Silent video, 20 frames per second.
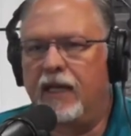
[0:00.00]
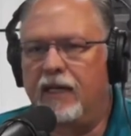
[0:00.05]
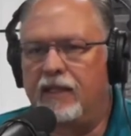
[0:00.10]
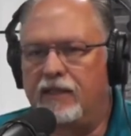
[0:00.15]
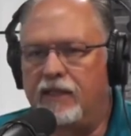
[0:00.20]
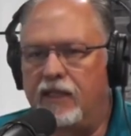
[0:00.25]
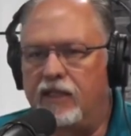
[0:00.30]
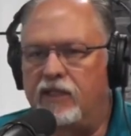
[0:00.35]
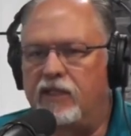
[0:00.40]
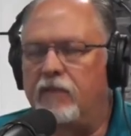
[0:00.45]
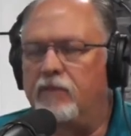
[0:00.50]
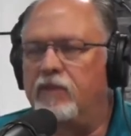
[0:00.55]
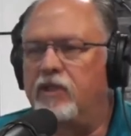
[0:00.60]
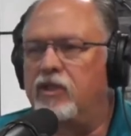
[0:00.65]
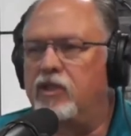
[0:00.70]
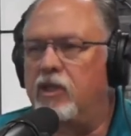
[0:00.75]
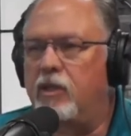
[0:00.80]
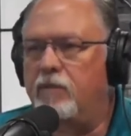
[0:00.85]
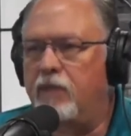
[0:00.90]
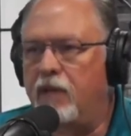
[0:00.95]
teach them to
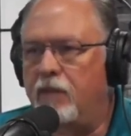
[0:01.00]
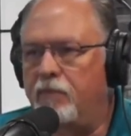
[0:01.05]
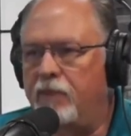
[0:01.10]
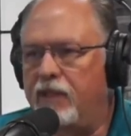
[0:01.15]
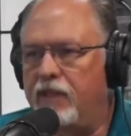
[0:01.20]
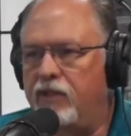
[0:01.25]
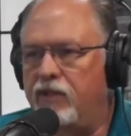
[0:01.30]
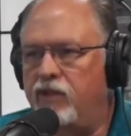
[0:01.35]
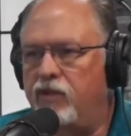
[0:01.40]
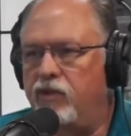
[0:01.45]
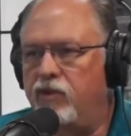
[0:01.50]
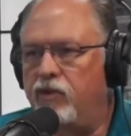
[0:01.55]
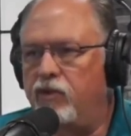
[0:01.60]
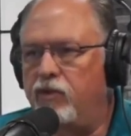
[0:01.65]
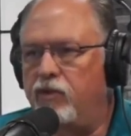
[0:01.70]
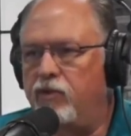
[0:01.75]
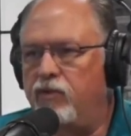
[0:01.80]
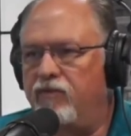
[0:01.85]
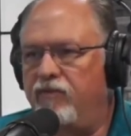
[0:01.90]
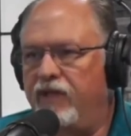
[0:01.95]
jump up
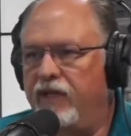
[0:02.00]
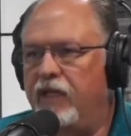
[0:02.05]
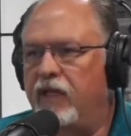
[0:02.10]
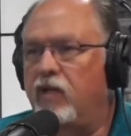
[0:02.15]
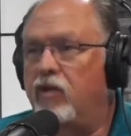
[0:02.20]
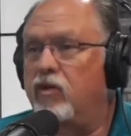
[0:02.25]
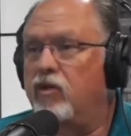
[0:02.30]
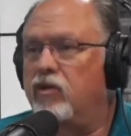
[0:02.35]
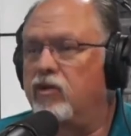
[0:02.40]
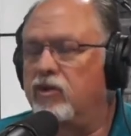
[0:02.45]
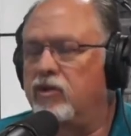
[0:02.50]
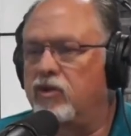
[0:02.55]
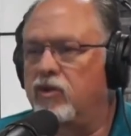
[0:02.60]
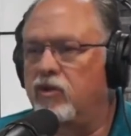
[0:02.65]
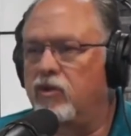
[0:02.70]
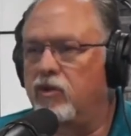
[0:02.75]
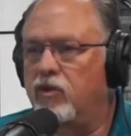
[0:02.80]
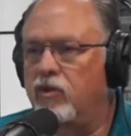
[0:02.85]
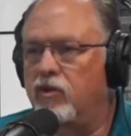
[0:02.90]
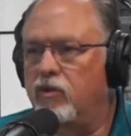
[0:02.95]
into vehicles
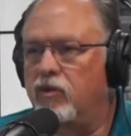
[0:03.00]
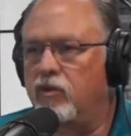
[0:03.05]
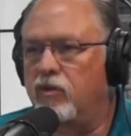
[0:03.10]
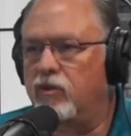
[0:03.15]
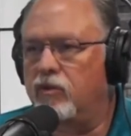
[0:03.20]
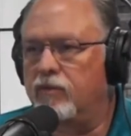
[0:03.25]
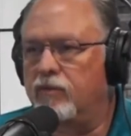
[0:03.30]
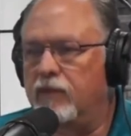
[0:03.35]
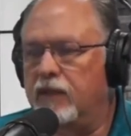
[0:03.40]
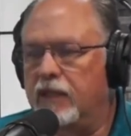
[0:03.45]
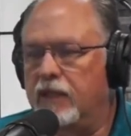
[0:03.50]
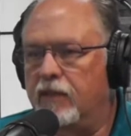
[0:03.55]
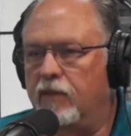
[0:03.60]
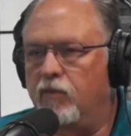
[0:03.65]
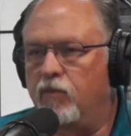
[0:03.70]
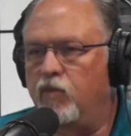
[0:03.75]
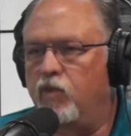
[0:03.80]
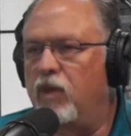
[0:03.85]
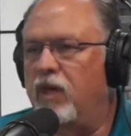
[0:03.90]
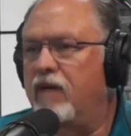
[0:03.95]
or
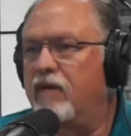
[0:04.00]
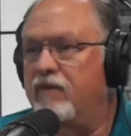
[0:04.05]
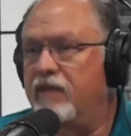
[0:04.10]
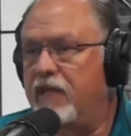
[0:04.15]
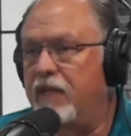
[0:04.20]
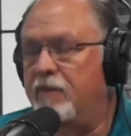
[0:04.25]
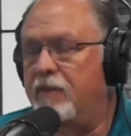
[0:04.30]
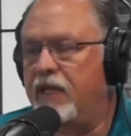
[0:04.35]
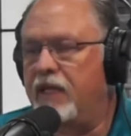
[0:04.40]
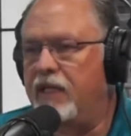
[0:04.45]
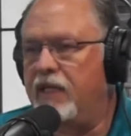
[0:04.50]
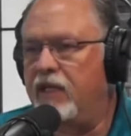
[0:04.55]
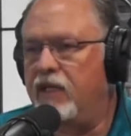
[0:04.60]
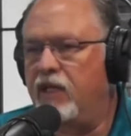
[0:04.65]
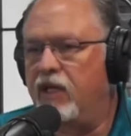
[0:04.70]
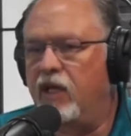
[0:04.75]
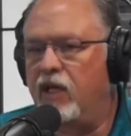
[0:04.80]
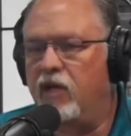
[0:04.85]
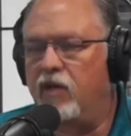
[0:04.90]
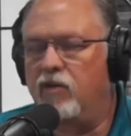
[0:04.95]
wherever they might need
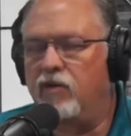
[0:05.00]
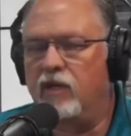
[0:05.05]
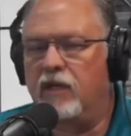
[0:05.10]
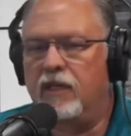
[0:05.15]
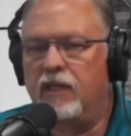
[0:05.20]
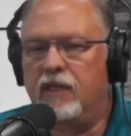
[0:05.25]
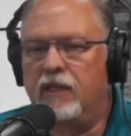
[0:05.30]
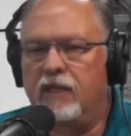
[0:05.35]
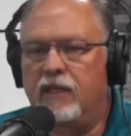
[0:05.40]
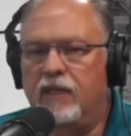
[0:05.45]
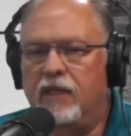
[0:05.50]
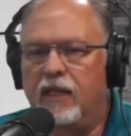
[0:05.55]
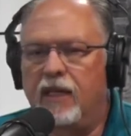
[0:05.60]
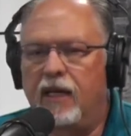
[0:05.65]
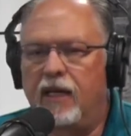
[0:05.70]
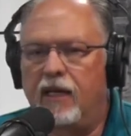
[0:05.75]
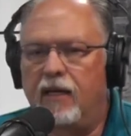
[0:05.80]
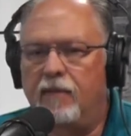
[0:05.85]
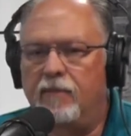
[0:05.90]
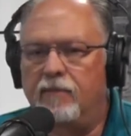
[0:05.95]
to go.
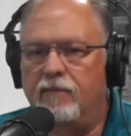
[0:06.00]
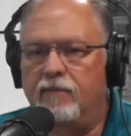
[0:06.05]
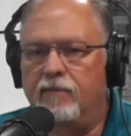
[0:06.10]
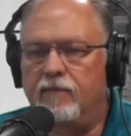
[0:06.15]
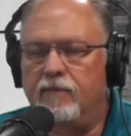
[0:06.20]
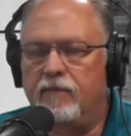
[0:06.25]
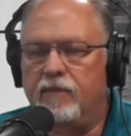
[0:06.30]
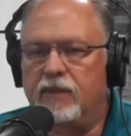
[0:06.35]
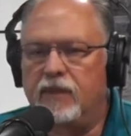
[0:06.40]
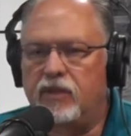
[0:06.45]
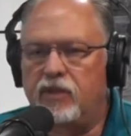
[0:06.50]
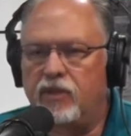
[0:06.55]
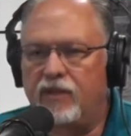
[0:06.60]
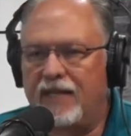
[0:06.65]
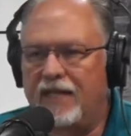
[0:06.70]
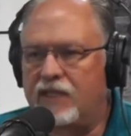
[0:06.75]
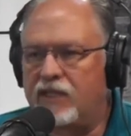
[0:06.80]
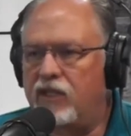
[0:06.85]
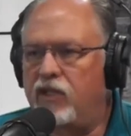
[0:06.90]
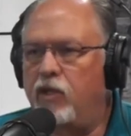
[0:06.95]
So
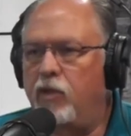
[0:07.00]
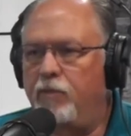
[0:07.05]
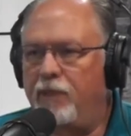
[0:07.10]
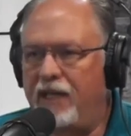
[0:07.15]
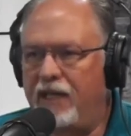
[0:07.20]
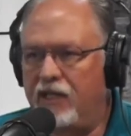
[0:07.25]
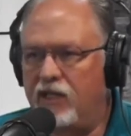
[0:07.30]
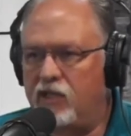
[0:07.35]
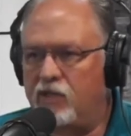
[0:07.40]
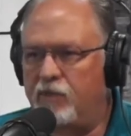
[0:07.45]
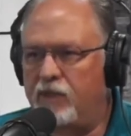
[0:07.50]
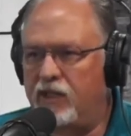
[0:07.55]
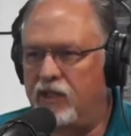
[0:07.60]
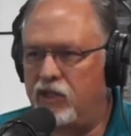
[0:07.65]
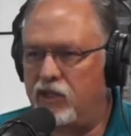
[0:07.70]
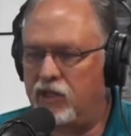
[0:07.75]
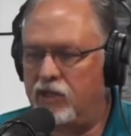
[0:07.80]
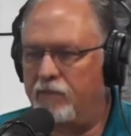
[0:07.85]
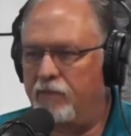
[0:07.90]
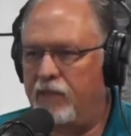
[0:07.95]
that's the obedience
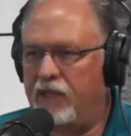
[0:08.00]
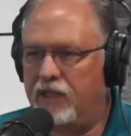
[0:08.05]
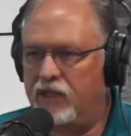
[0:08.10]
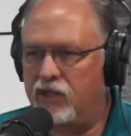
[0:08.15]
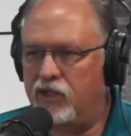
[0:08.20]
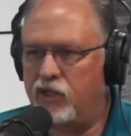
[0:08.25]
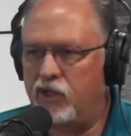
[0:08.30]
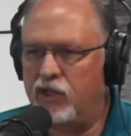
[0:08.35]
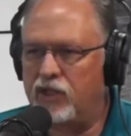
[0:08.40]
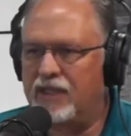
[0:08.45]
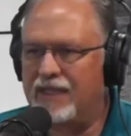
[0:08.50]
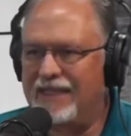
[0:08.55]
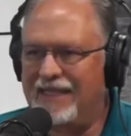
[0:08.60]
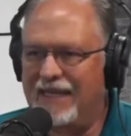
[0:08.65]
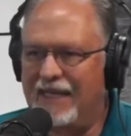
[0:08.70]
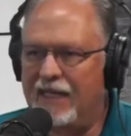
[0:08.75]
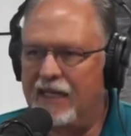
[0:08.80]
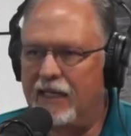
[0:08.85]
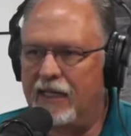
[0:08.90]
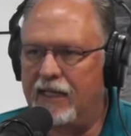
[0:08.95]
piece, just
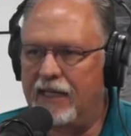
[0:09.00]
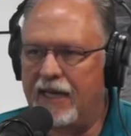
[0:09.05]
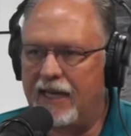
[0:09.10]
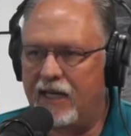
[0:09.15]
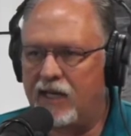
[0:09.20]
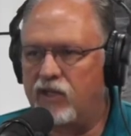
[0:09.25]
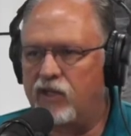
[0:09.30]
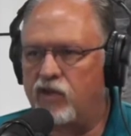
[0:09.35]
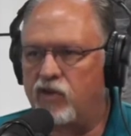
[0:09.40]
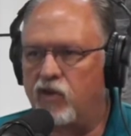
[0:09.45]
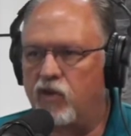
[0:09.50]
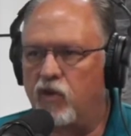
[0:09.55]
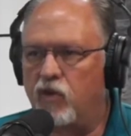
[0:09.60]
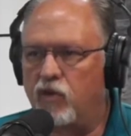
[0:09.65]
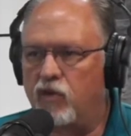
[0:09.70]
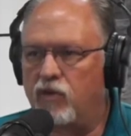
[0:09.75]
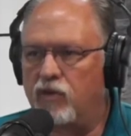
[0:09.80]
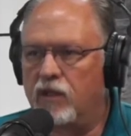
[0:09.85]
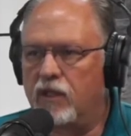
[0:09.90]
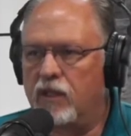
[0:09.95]
getting that
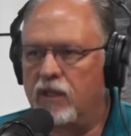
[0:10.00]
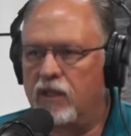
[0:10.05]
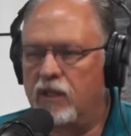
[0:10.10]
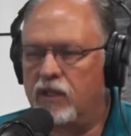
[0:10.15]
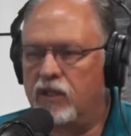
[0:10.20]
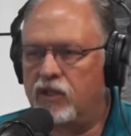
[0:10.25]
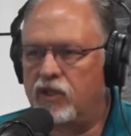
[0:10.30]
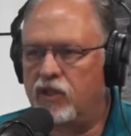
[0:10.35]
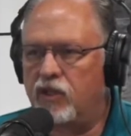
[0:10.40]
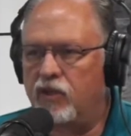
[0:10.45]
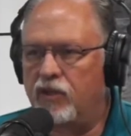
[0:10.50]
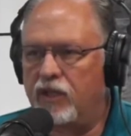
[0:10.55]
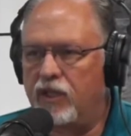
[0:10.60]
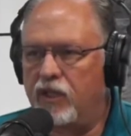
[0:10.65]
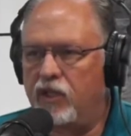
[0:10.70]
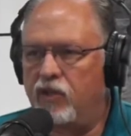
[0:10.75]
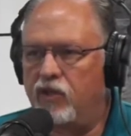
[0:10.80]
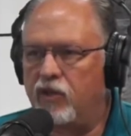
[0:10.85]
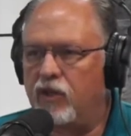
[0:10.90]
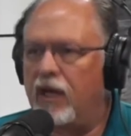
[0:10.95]
control so that
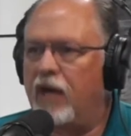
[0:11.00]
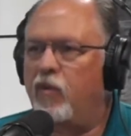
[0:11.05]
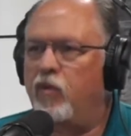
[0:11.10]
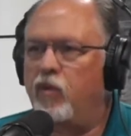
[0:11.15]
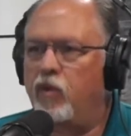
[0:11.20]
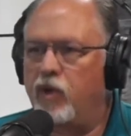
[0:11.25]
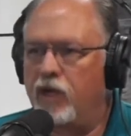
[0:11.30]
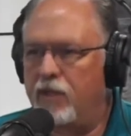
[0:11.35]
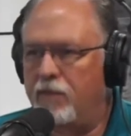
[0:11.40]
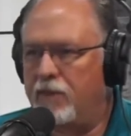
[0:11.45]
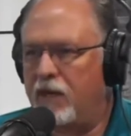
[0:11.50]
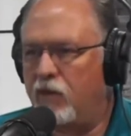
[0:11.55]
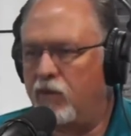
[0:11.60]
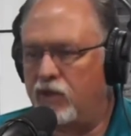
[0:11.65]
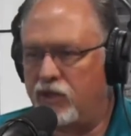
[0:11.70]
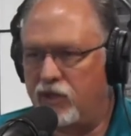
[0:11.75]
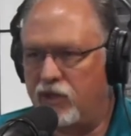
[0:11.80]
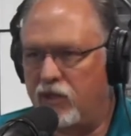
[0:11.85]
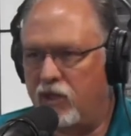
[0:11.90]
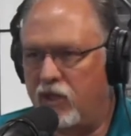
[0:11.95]
you're not worried about
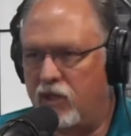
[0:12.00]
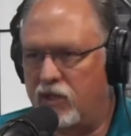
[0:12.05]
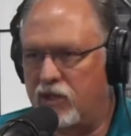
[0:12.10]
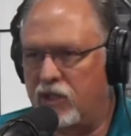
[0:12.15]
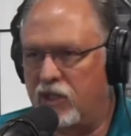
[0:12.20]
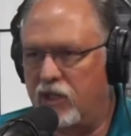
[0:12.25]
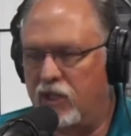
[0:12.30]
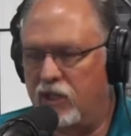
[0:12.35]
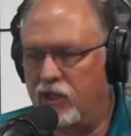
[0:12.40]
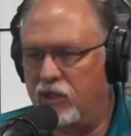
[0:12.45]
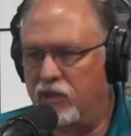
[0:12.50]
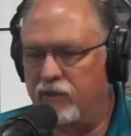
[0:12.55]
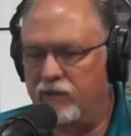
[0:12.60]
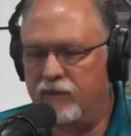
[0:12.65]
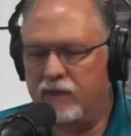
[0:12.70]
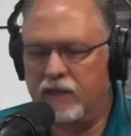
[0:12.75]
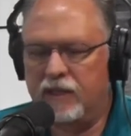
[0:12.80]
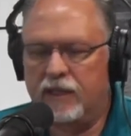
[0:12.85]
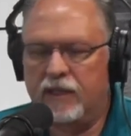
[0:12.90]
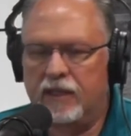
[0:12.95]
what your dog's going to do.
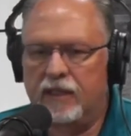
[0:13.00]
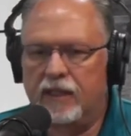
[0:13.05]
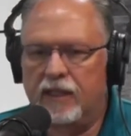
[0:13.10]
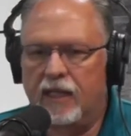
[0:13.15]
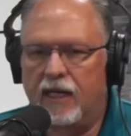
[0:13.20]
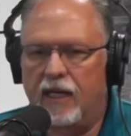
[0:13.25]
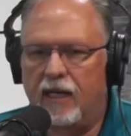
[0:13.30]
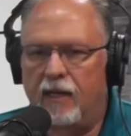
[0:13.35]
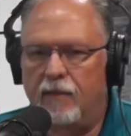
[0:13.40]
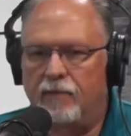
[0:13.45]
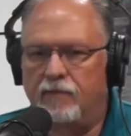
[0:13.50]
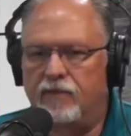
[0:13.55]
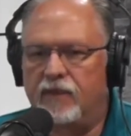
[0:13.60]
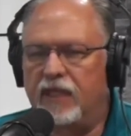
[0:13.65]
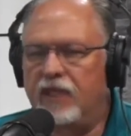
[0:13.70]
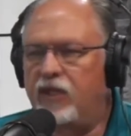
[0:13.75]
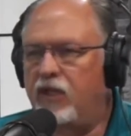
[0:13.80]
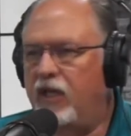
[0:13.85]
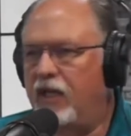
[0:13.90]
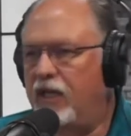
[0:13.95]
Then
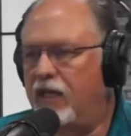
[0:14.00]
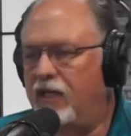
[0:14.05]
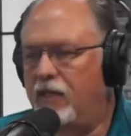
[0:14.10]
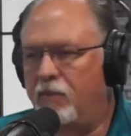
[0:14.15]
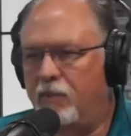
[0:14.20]
you can get into